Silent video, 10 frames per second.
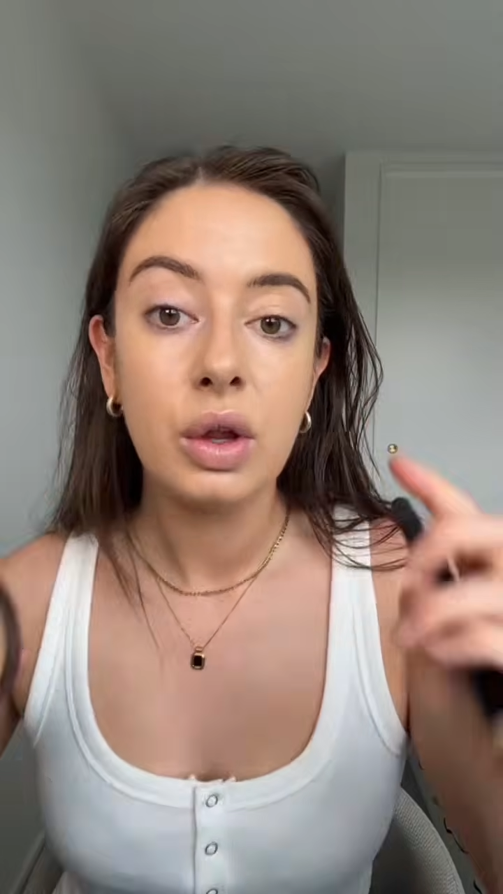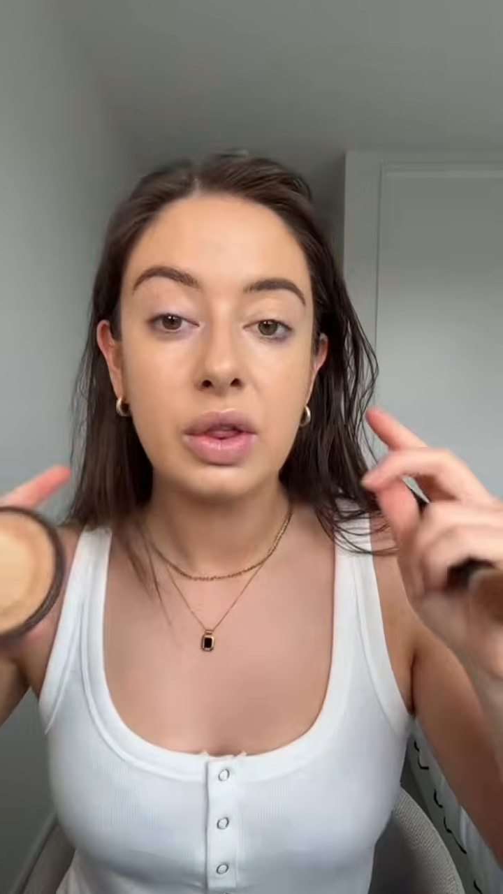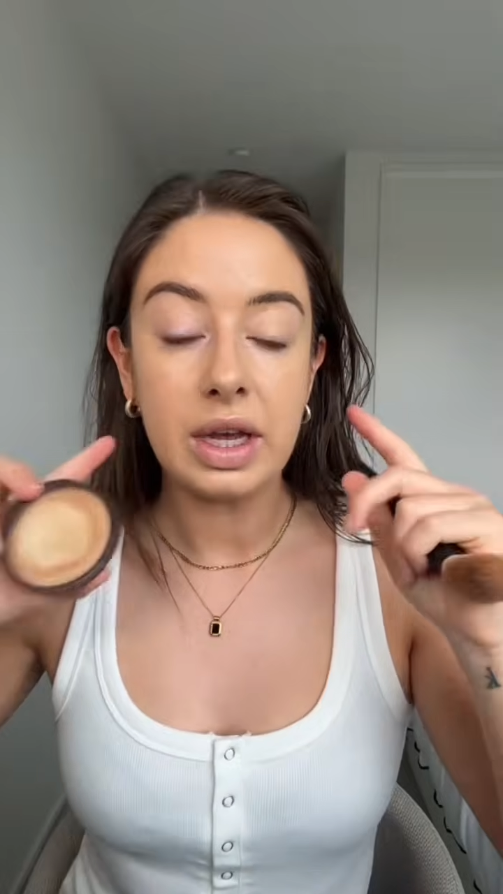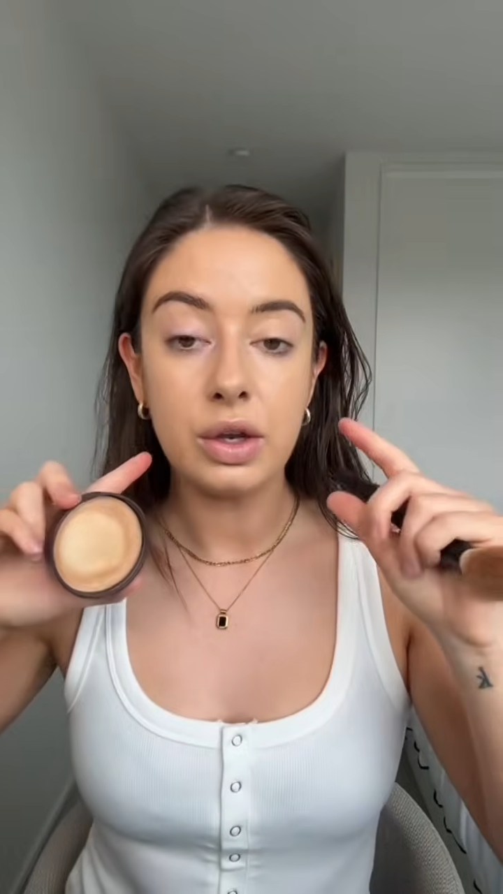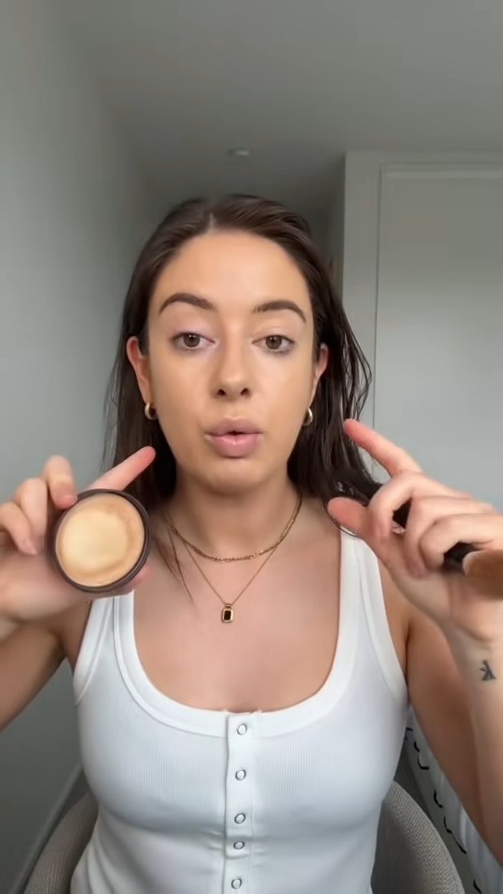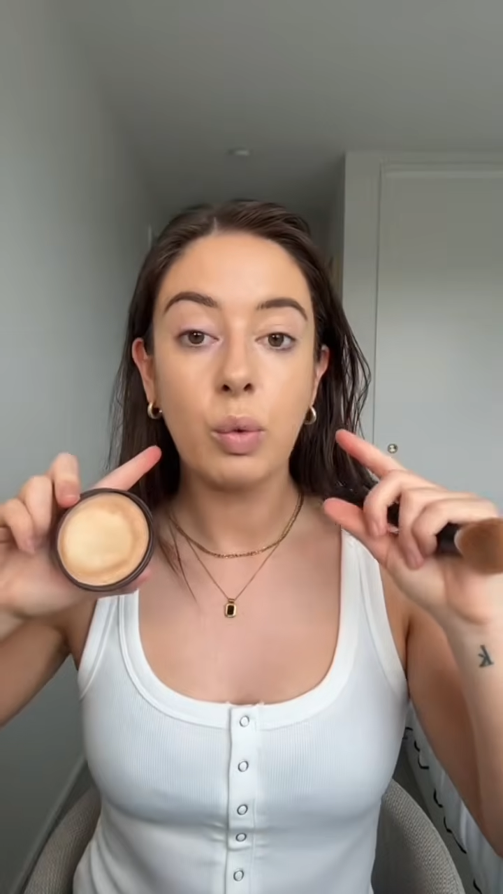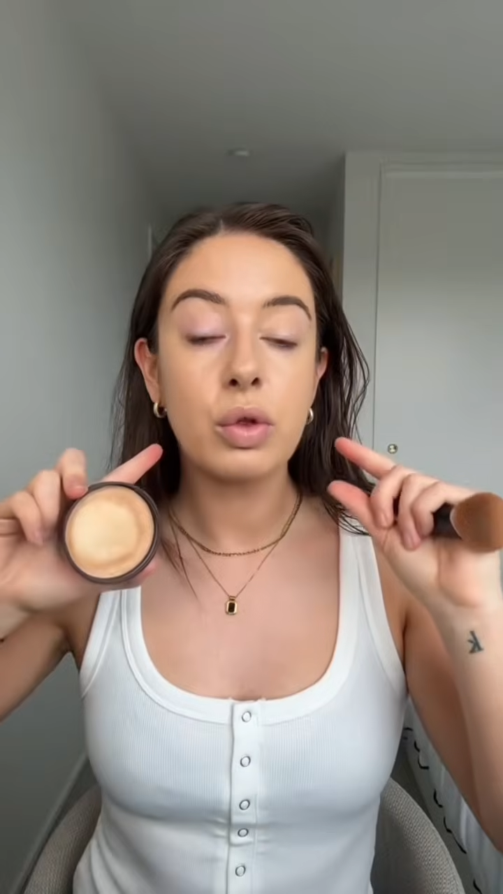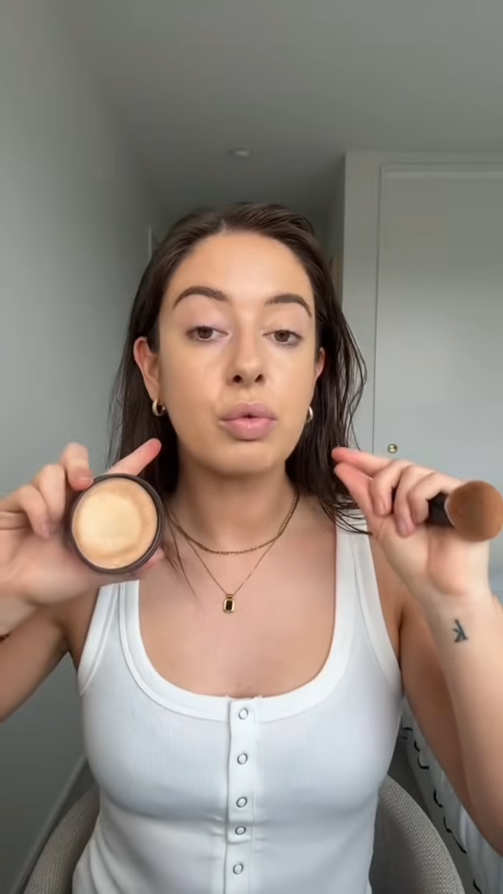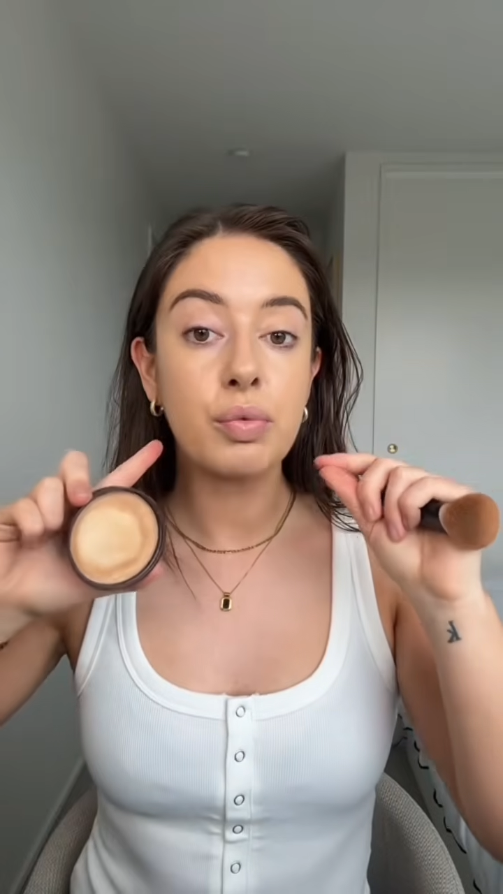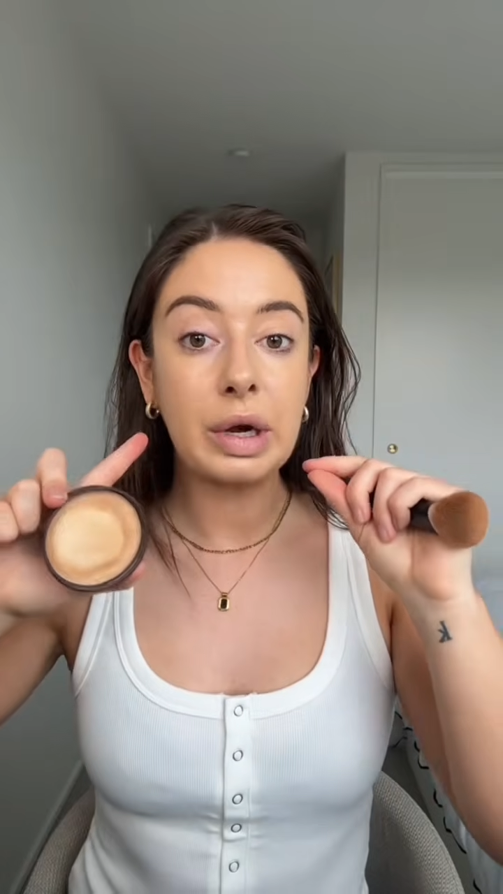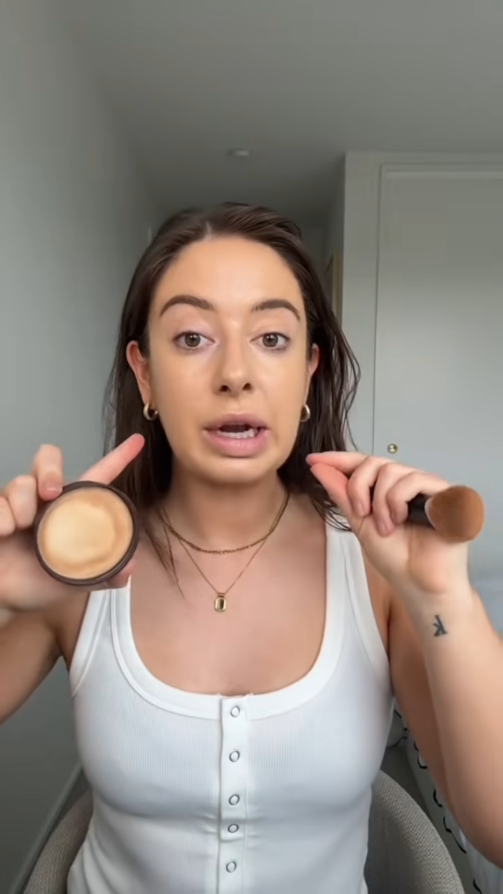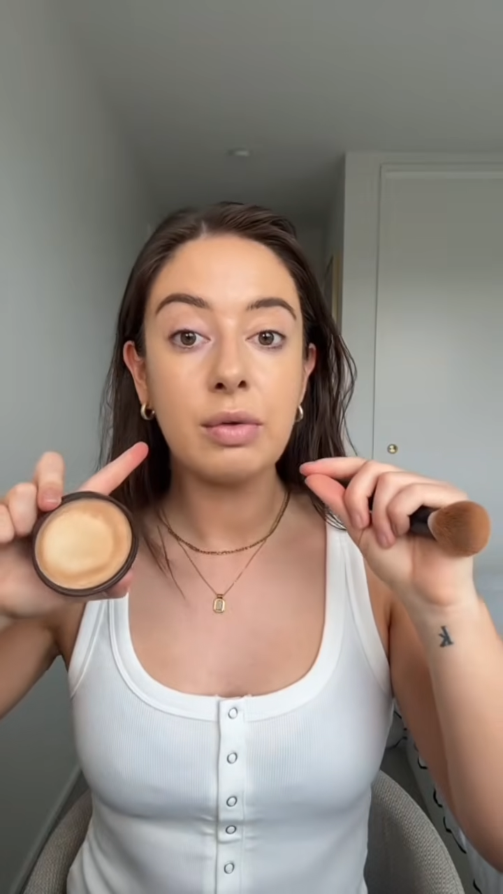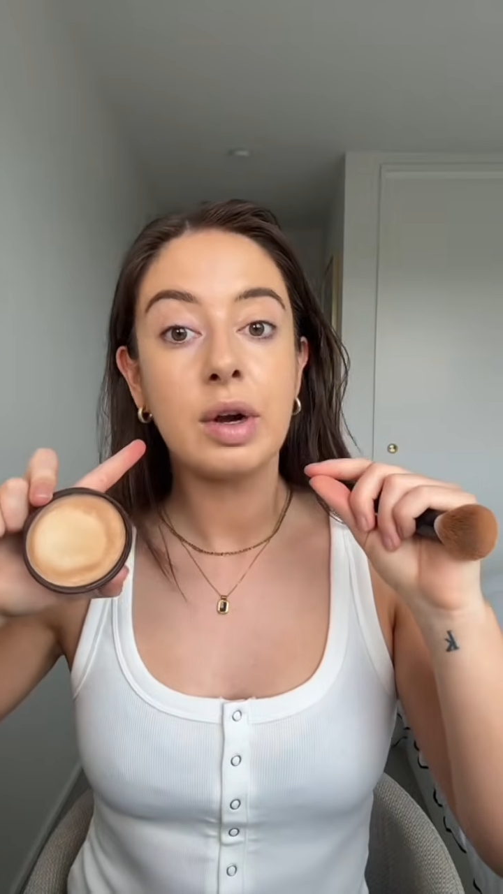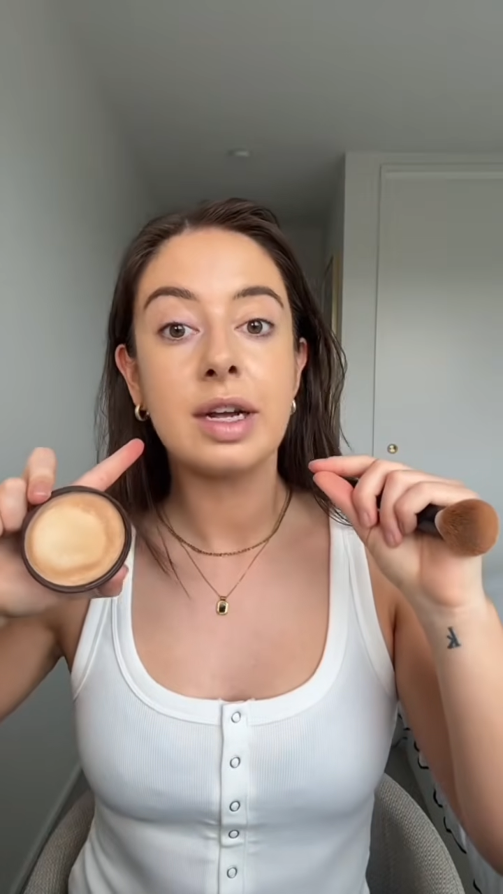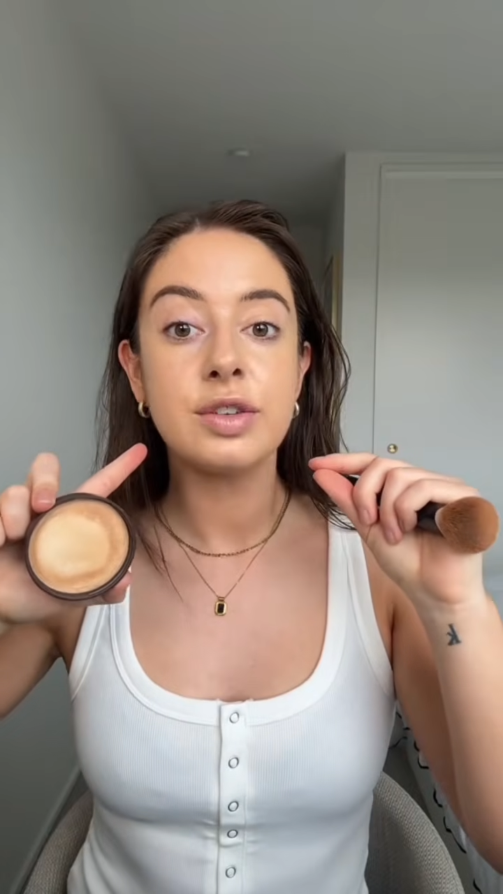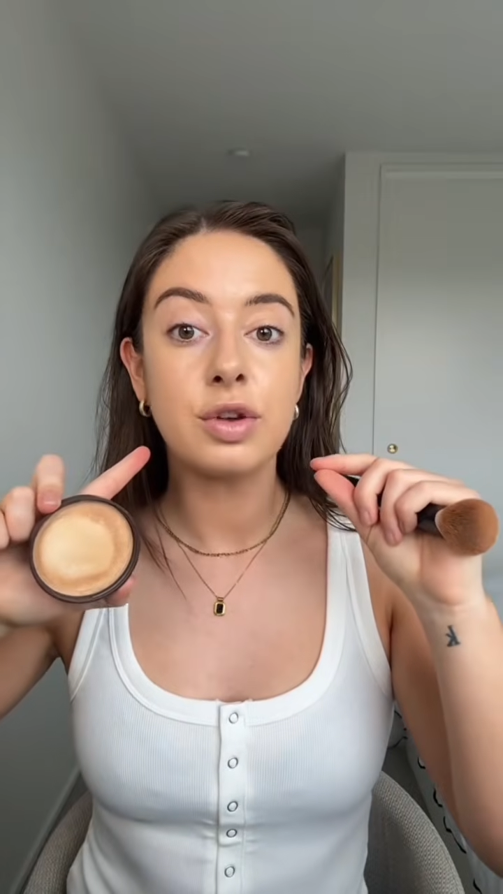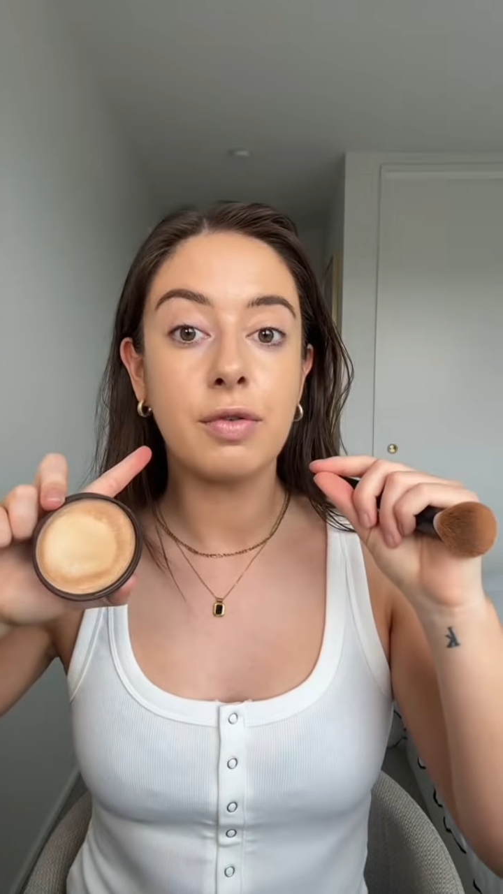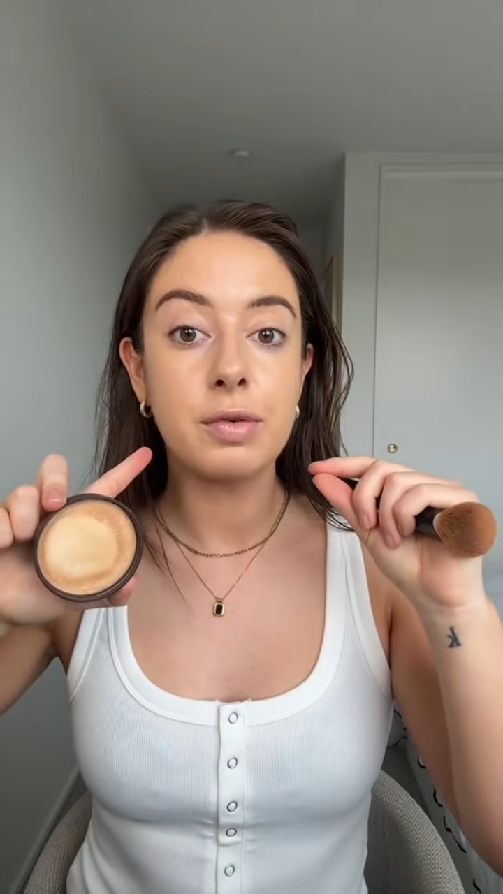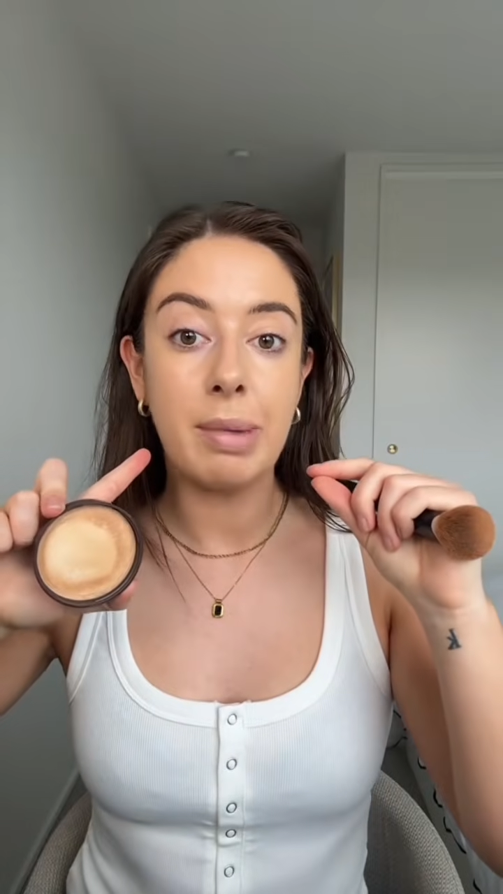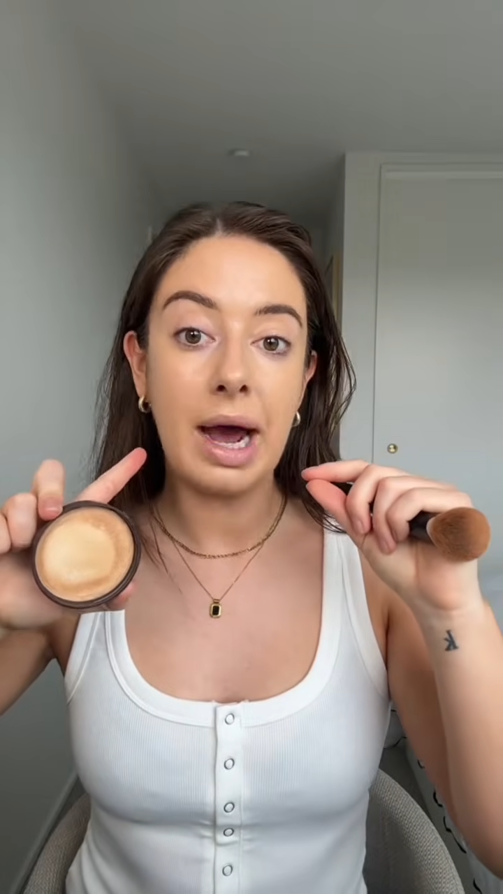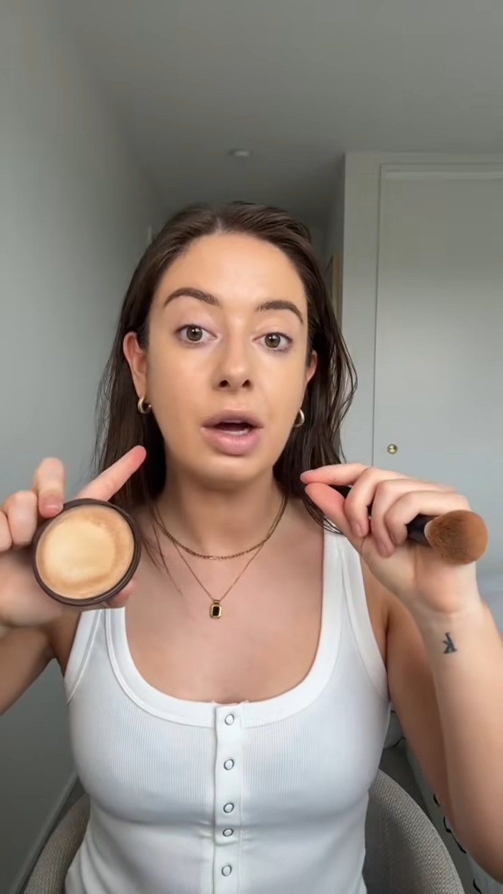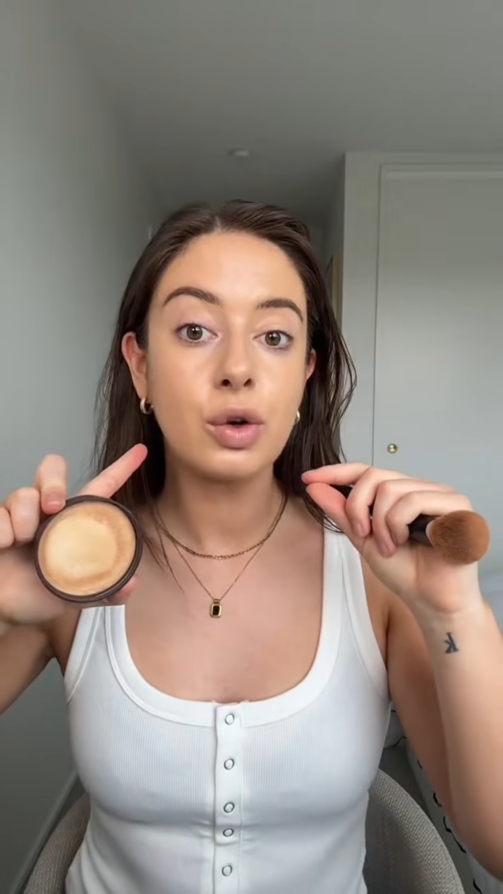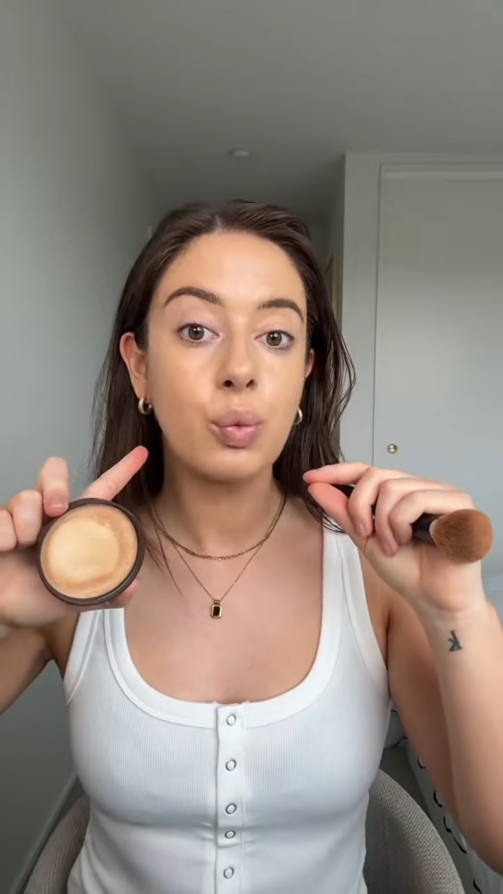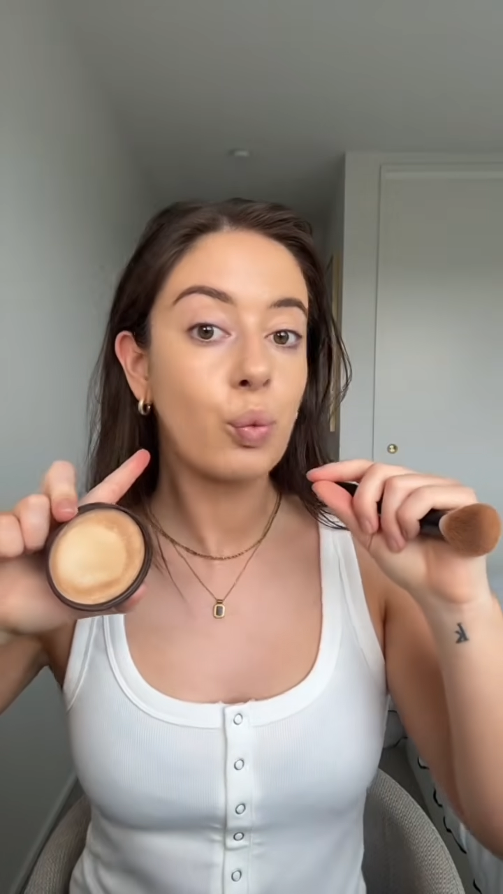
Then, with a really, really soft pout,